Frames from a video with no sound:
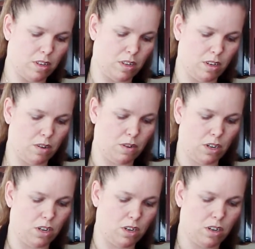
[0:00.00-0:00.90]
There we
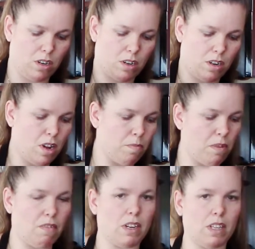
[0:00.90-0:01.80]
are.
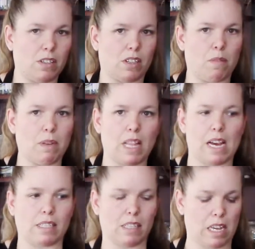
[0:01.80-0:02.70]
The vanilla is going to be
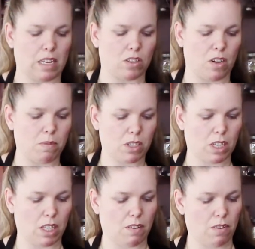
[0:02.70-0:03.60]
last thing, so I'm just going
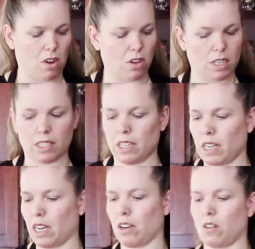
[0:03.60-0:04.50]
to leave all this
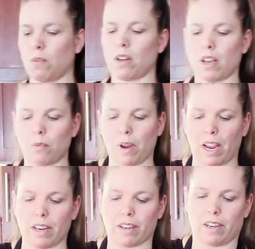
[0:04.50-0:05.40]
sitting here while I wait